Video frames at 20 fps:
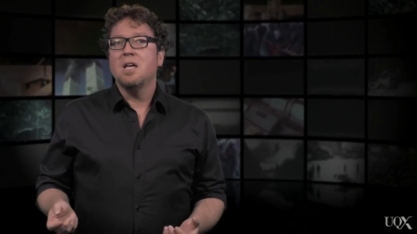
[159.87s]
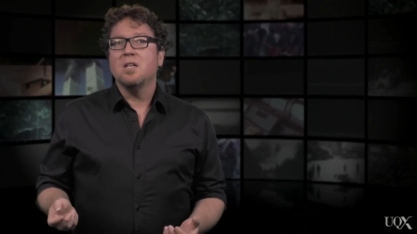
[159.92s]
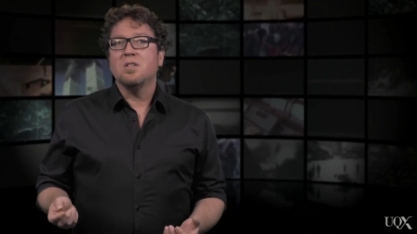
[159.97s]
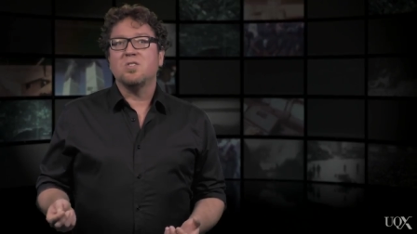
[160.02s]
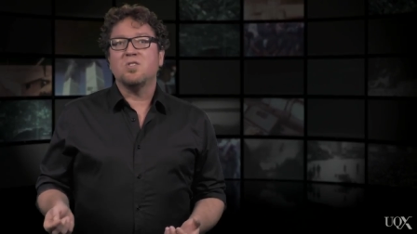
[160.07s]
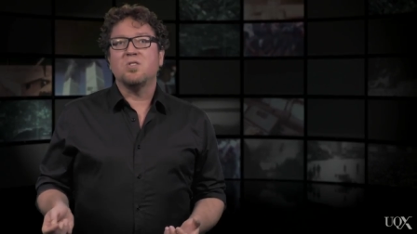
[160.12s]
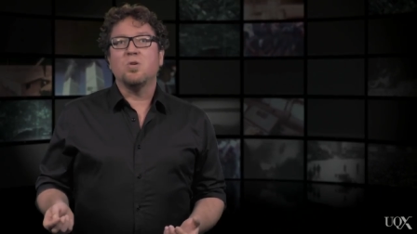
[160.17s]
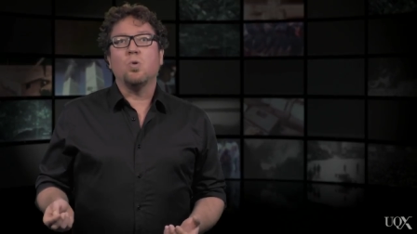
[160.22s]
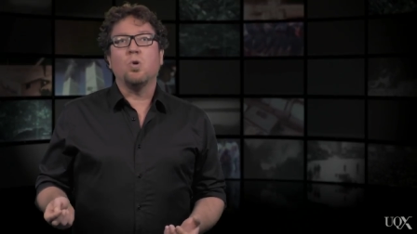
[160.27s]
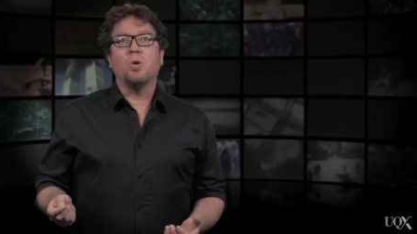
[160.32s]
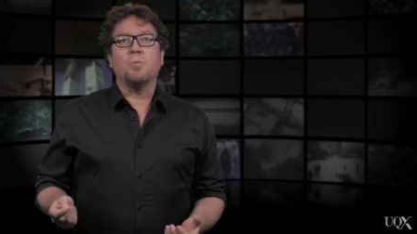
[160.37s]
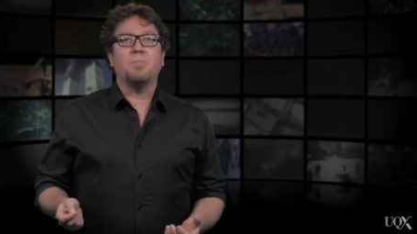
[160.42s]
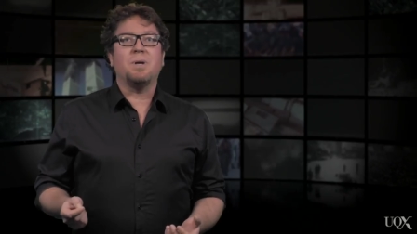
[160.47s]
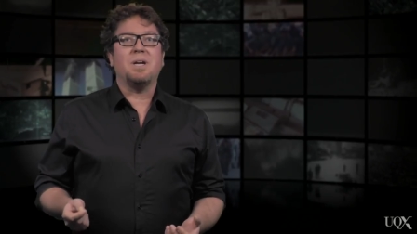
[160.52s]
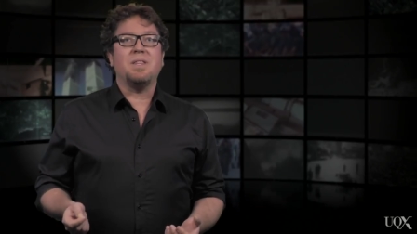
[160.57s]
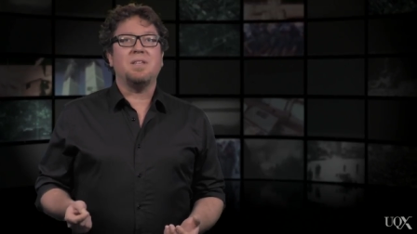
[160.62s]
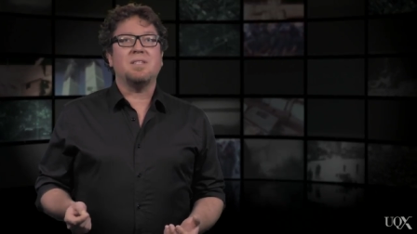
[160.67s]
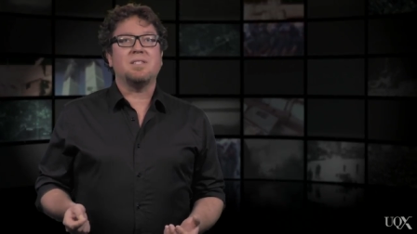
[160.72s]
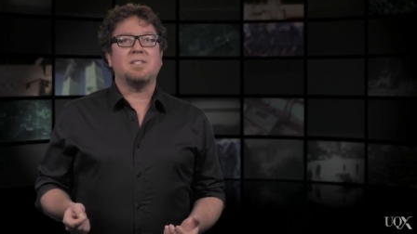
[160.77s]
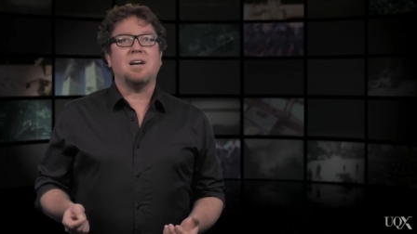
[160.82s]
sold
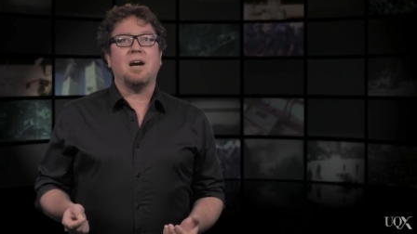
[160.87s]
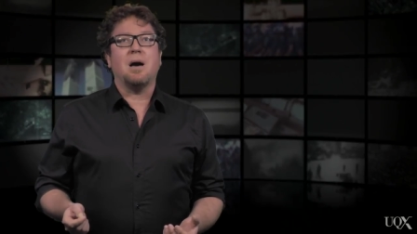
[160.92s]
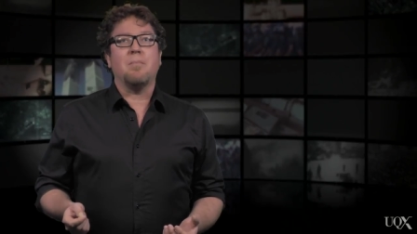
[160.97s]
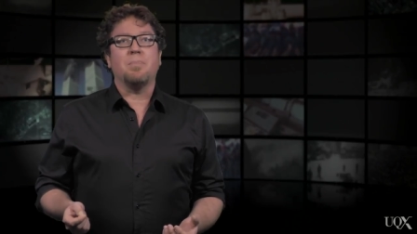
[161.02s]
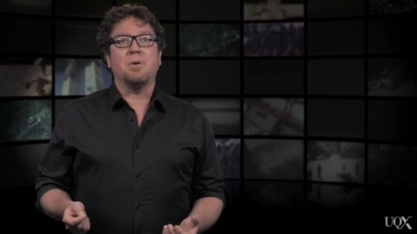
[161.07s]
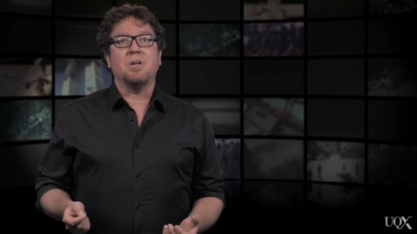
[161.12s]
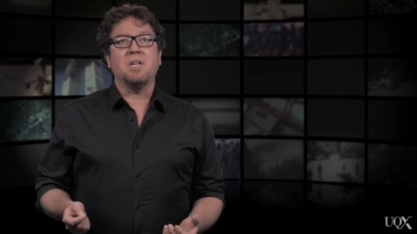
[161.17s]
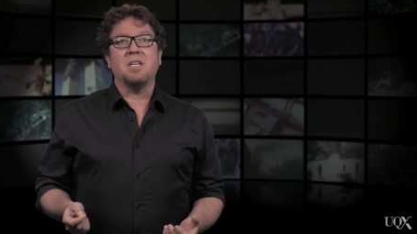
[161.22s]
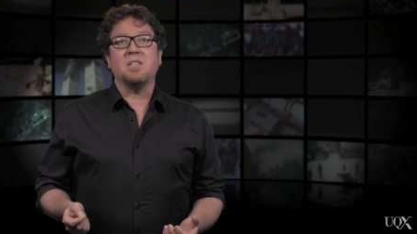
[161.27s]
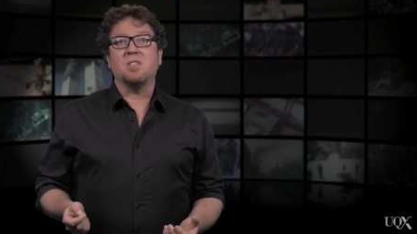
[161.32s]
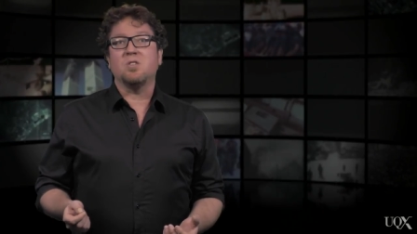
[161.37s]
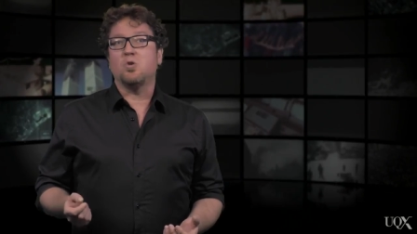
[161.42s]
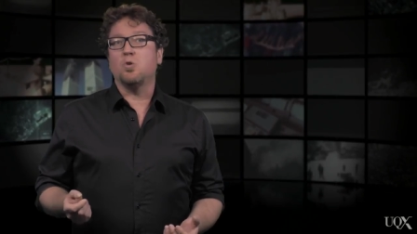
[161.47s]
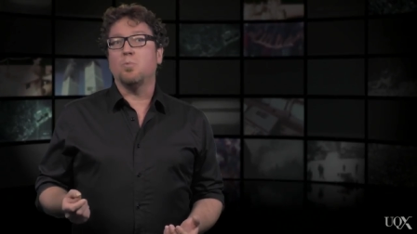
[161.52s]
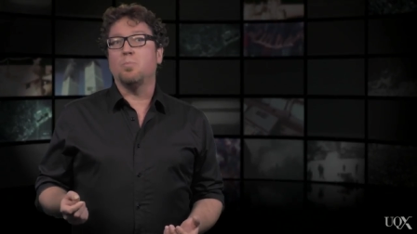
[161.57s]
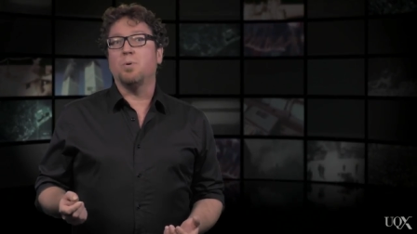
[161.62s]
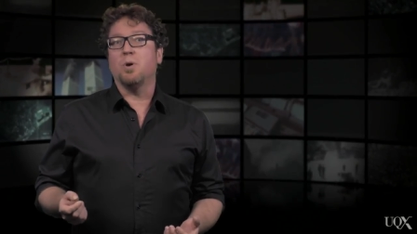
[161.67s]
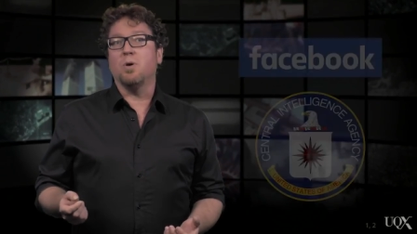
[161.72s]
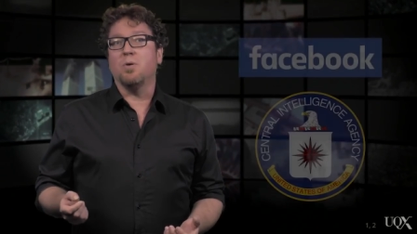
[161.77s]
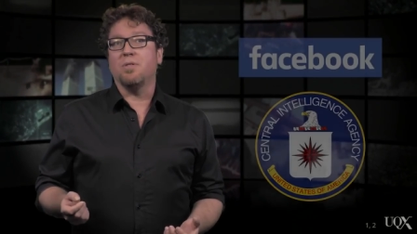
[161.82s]
by these companies
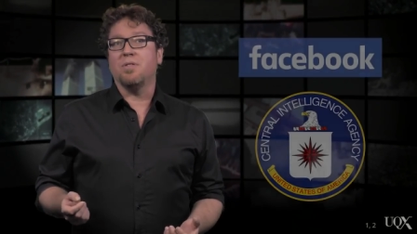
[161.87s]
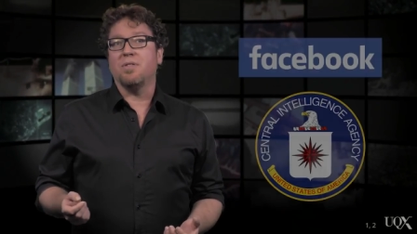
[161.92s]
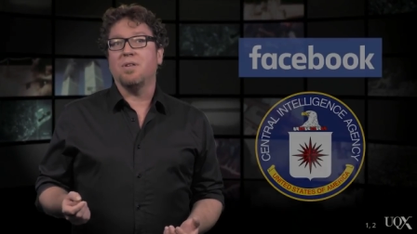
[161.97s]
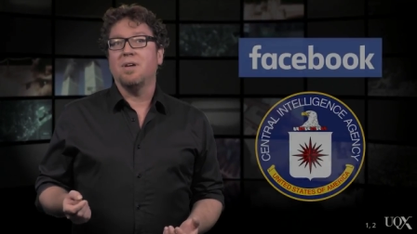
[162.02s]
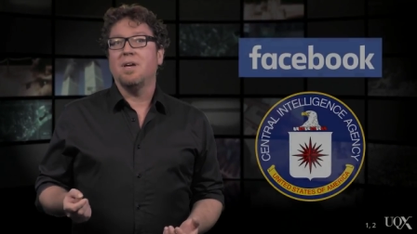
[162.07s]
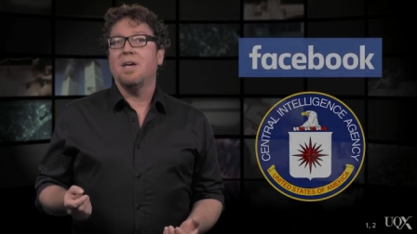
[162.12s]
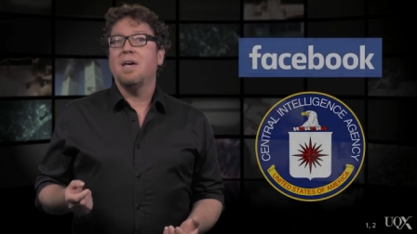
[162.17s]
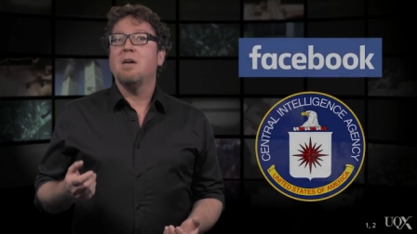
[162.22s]
to both